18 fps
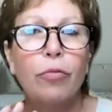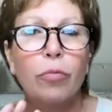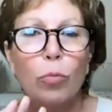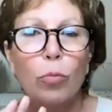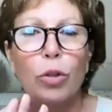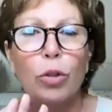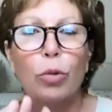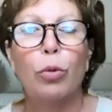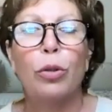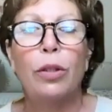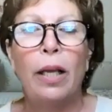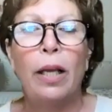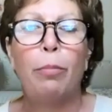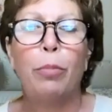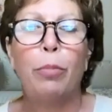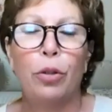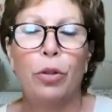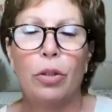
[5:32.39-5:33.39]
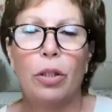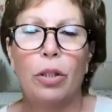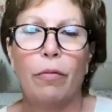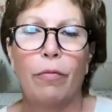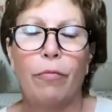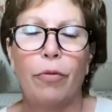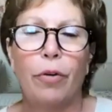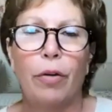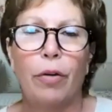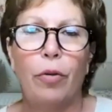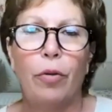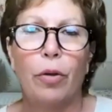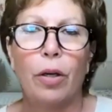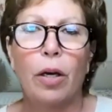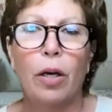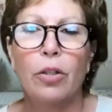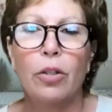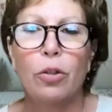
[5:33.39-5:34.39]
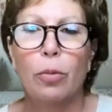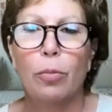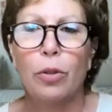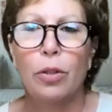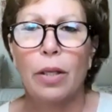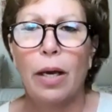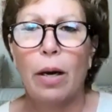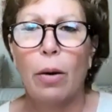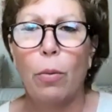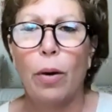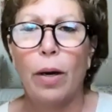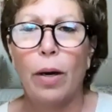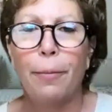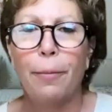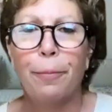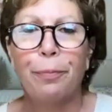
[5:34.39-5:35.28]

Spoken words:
which would then put yourself in front of your customers that way.